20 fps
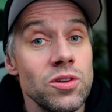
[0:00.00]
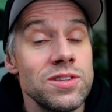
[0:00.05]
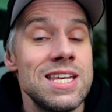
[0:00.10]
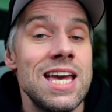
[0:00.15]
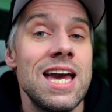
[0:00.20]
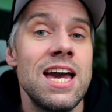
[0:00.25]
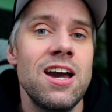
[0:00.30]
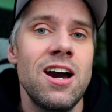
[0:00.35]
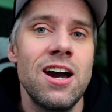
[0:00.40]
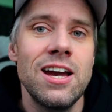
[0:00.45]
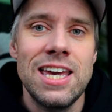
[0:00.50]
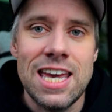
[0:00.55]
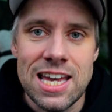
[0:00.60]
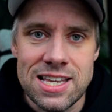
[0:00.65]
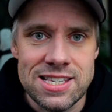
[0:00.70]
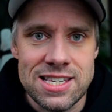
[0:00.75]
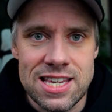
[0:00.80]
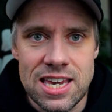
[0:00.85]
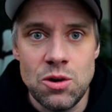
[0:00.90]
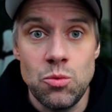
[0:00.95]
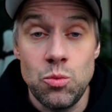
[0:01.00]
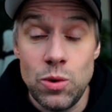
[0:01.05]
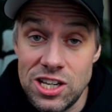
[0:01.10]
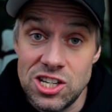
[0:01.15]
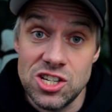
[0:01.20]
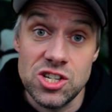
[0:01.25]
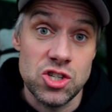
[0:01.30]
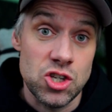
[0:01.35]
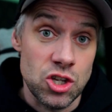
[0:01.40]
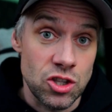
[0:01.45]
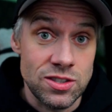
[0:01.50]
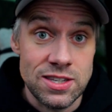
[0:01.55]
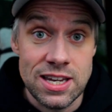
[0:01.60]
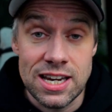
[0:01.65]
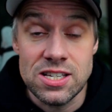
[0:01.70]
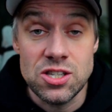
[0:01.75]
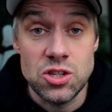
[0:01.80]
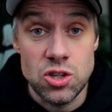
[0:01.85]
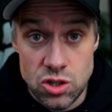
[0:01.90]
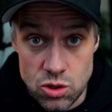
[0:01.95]
want the AI guessing which
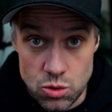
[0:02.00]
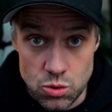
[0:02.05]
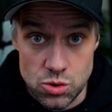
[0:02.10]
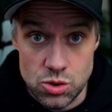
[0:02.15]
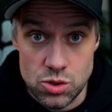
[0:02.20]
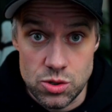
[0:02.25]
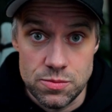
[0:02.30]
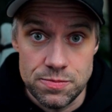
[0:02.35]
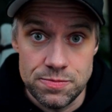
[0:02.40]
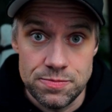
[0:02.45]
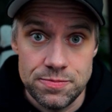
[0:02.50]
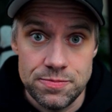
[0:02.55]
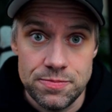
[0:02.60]
syntax to use.